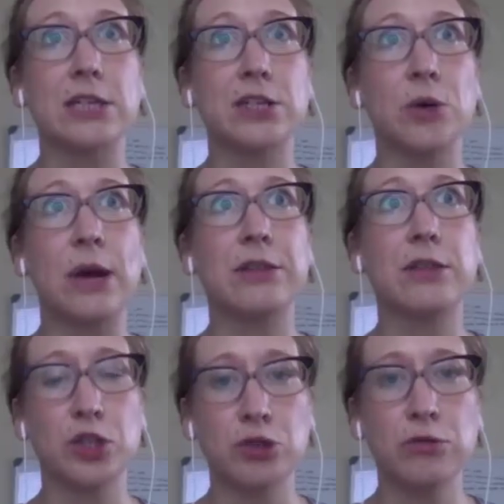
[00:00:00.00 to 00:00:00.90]
So at
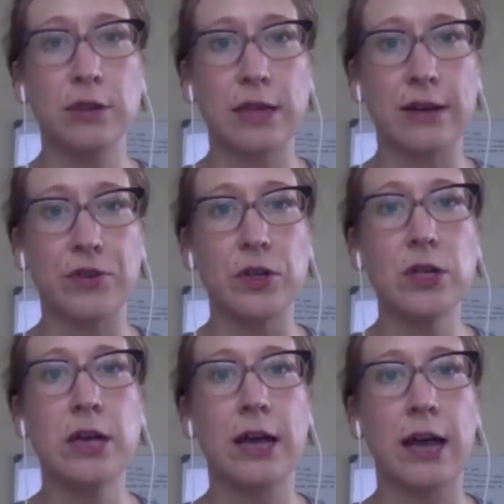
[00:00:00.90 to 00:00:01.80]
the student
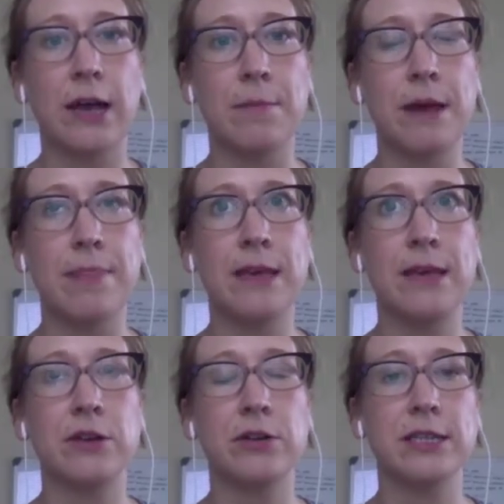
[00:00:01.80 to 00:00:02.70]
level, and
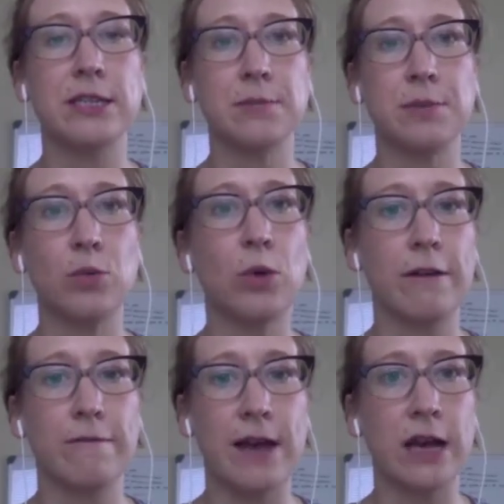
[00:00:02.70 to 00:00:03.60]
then there needs to be
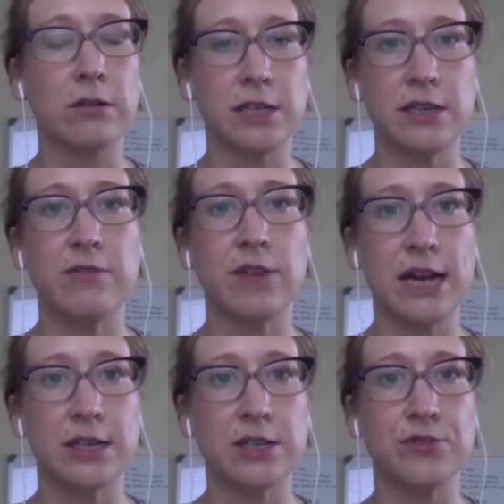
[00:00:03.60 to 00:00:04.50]
1 faculty
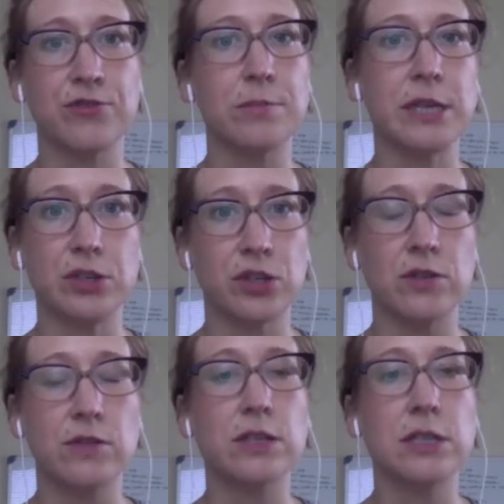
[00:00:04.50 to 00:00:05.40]
advisor from each
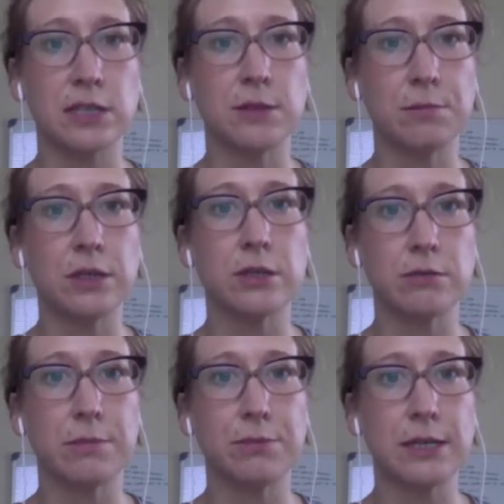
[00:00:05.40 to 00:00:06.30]
of the disciplines
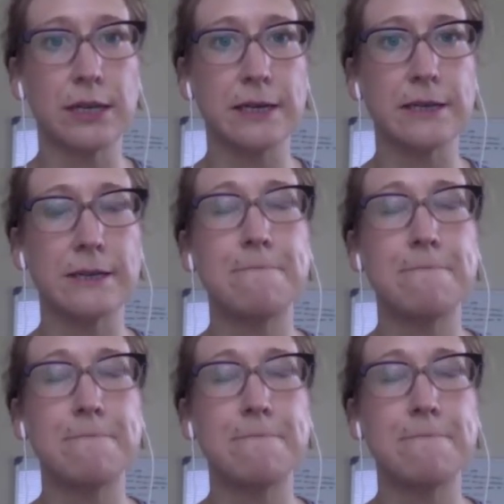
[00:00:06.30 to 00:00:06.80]
represented.